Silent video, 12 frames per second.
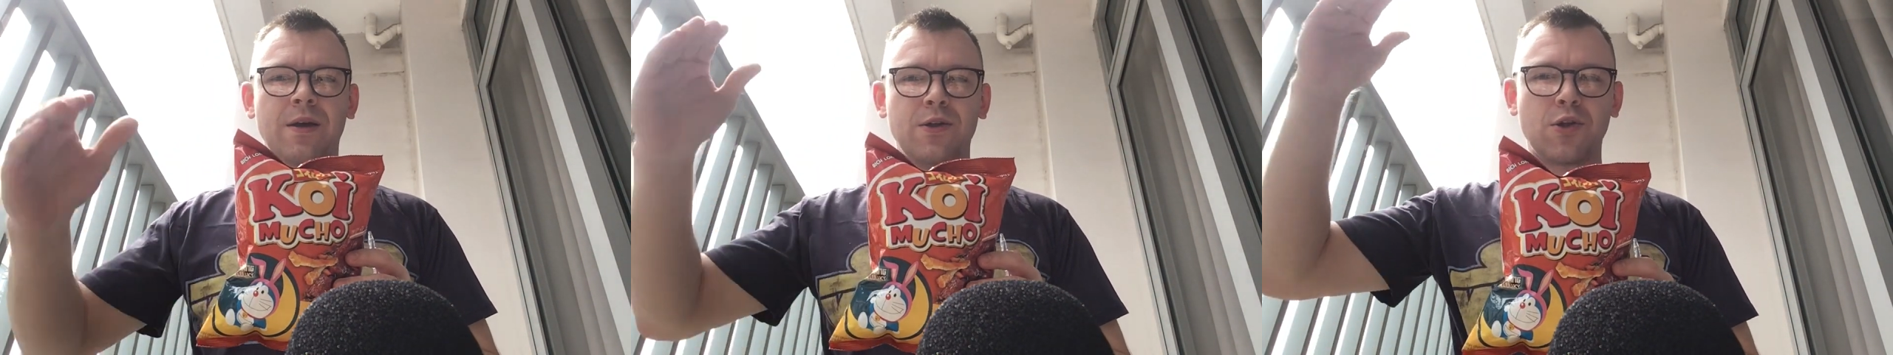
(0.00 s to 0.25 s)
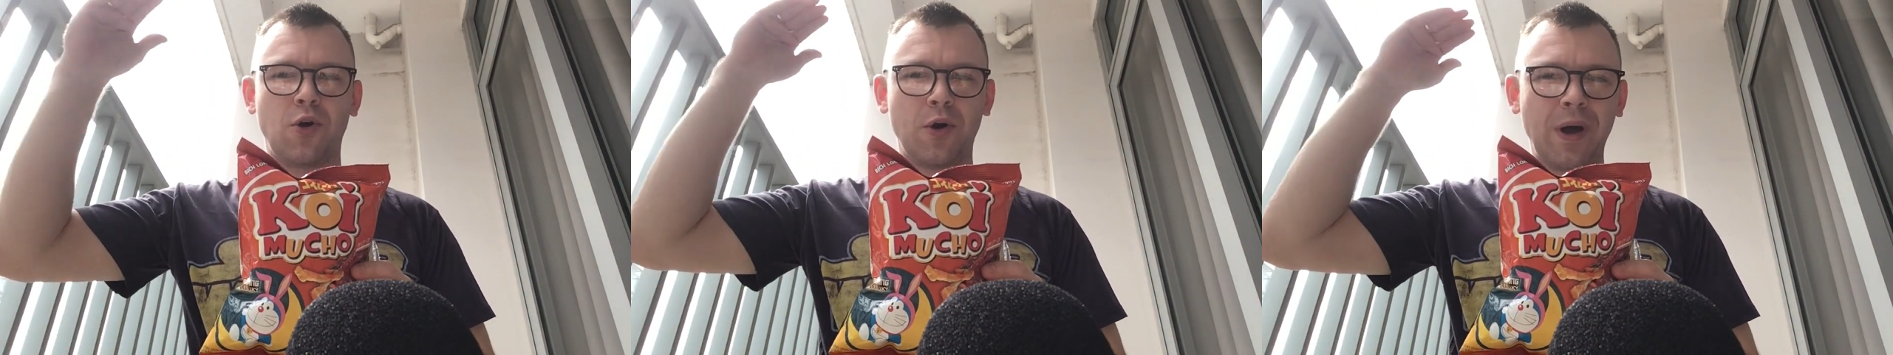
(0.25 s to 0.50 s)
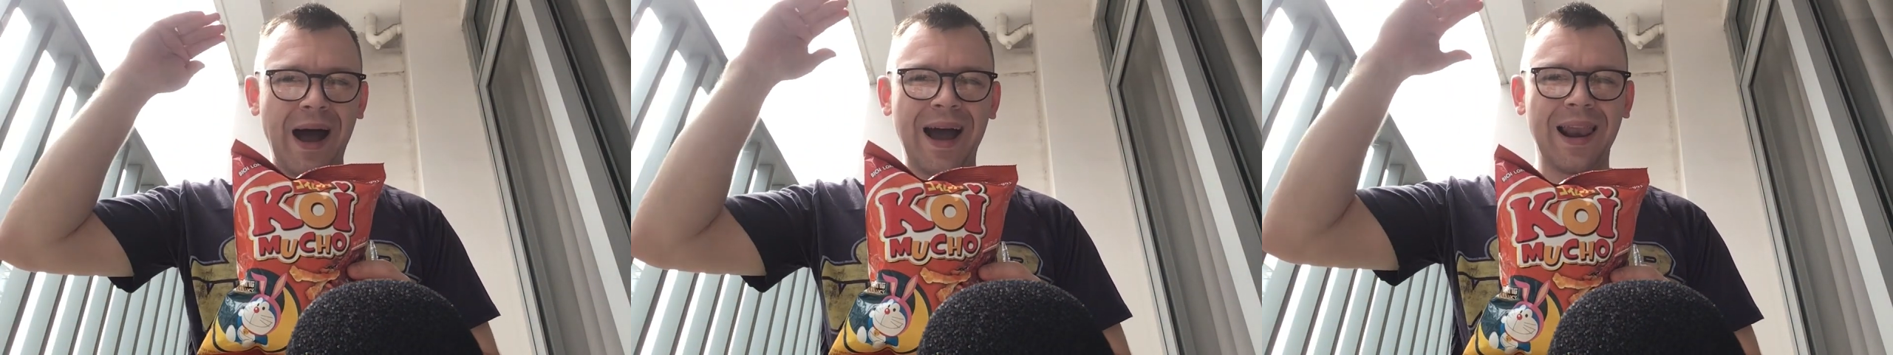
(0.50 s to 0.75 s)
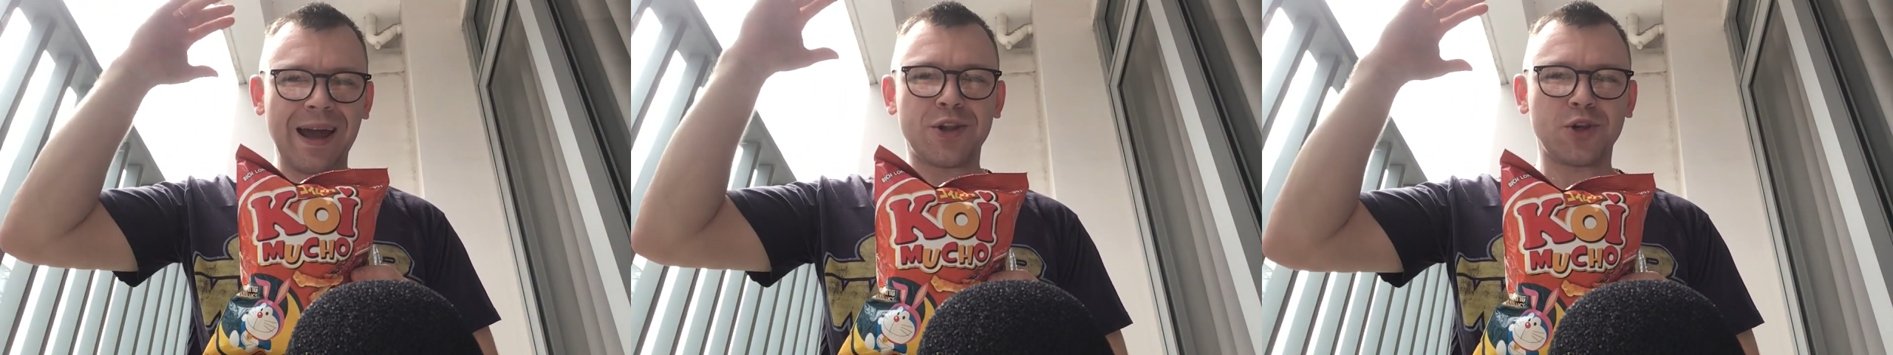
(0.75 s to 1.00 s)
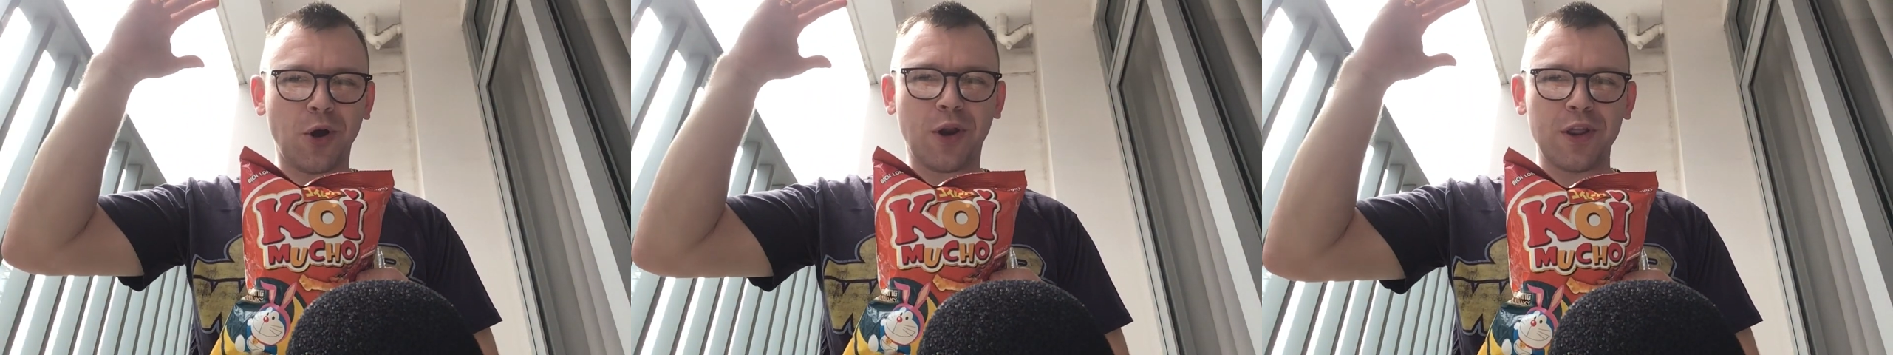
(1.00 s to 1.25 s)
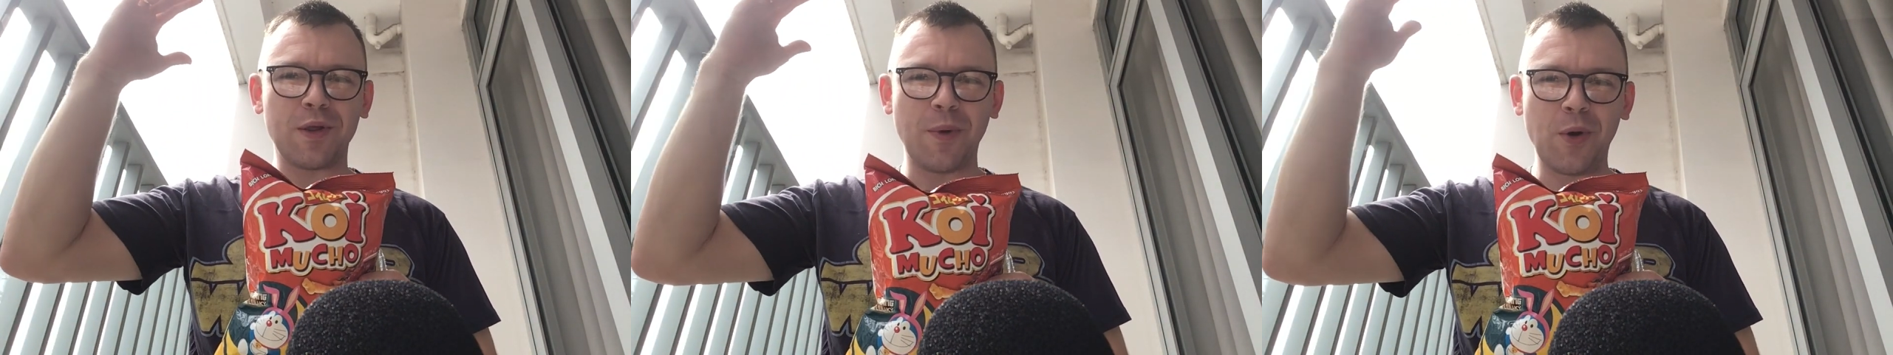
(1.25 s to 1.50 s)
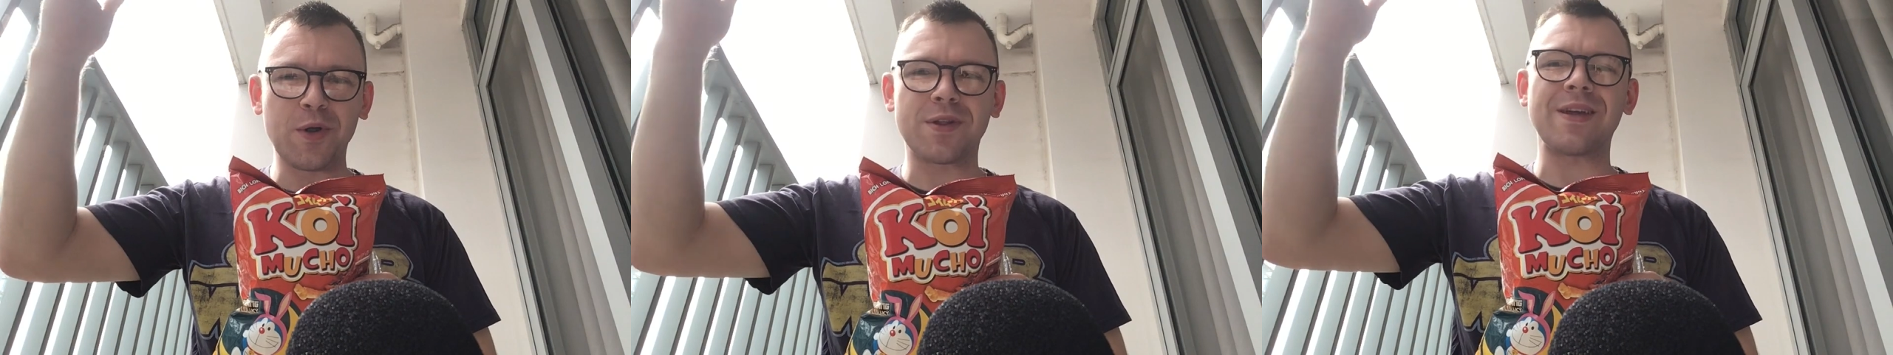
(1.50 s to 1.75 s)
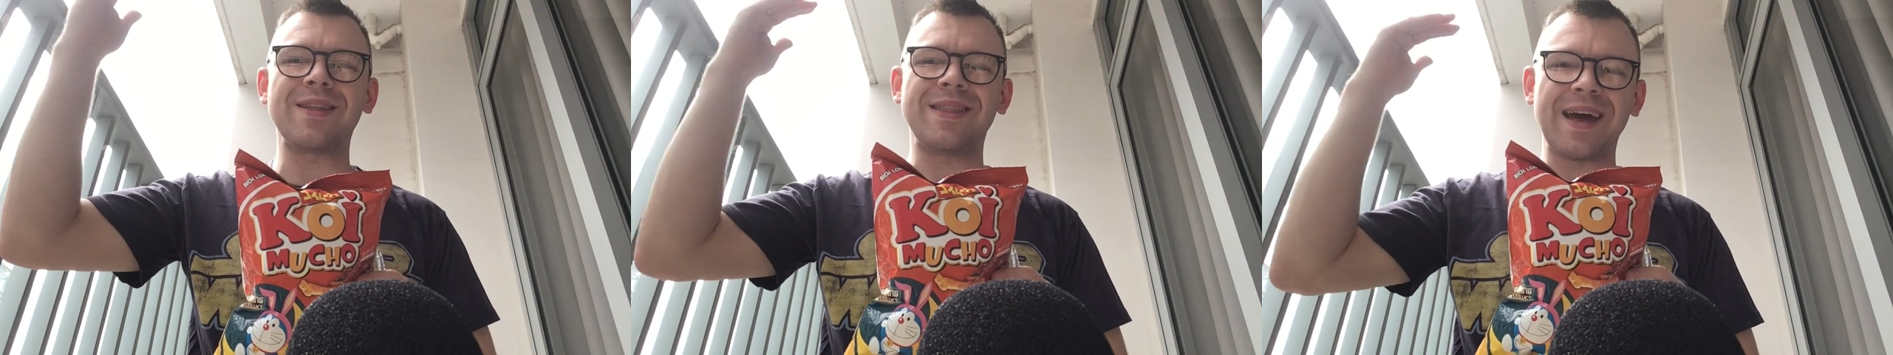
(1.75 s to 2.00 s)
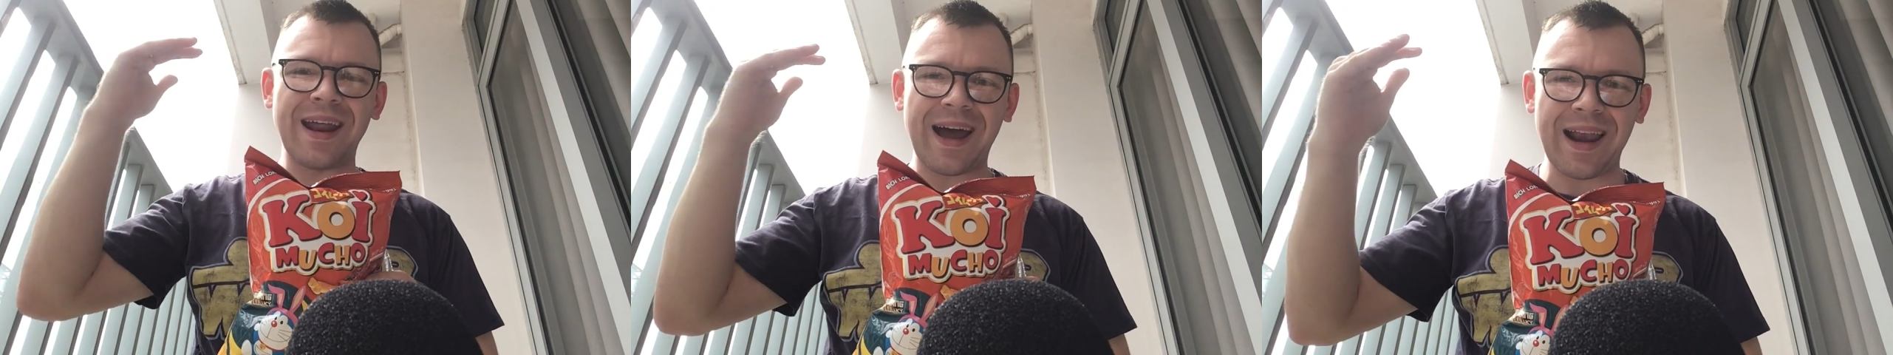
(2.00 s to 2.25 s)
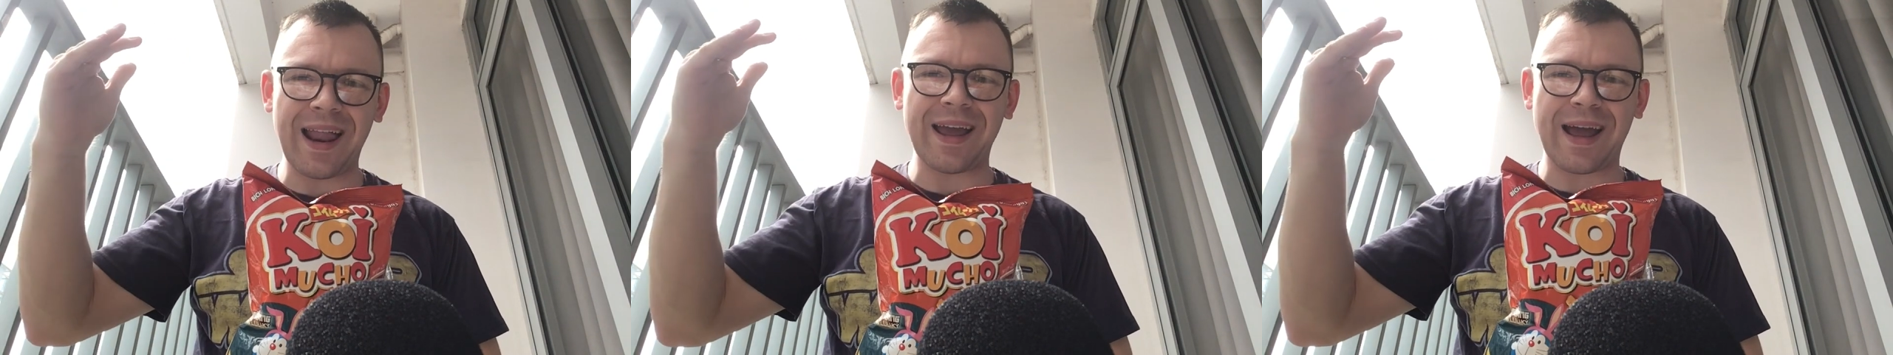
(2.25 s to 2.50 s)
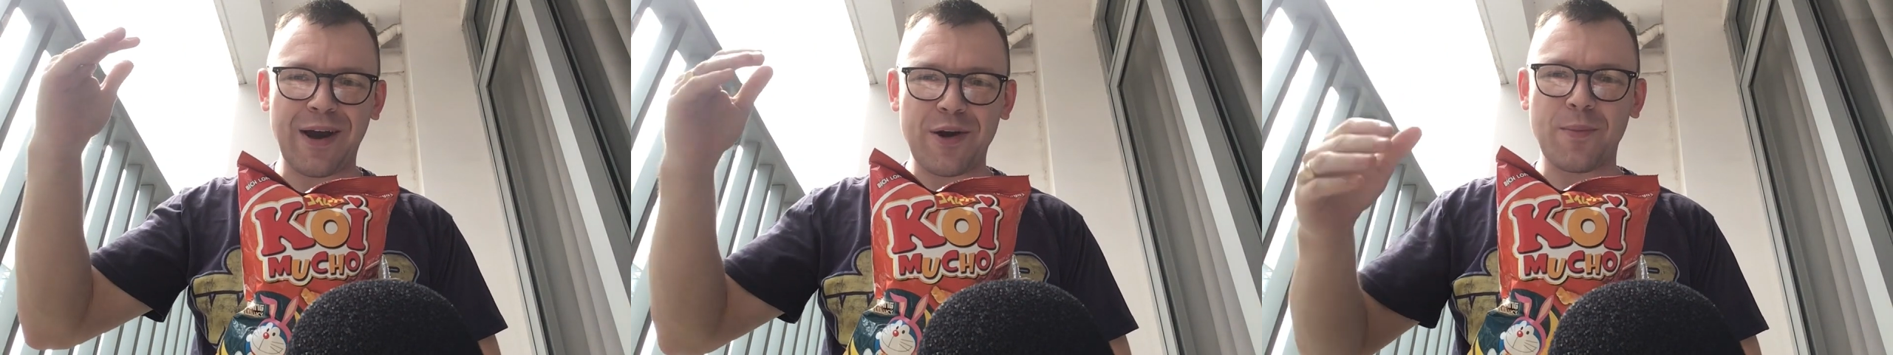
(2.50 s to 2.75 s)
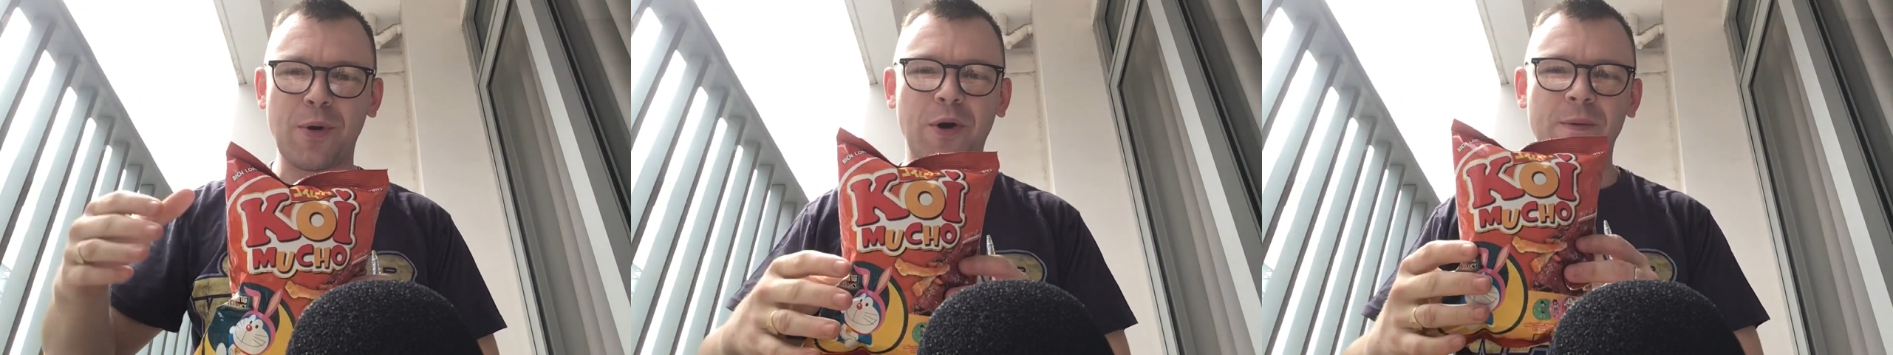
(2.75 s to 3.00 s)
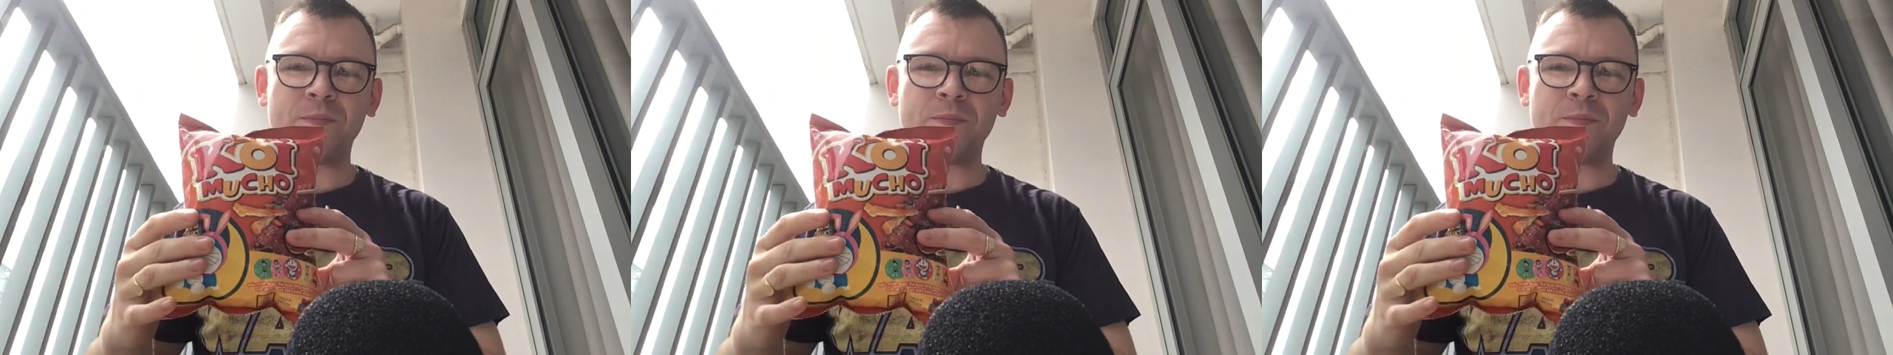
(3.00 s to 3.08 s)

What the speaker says: so I like chocolate the most, then I like Haribo,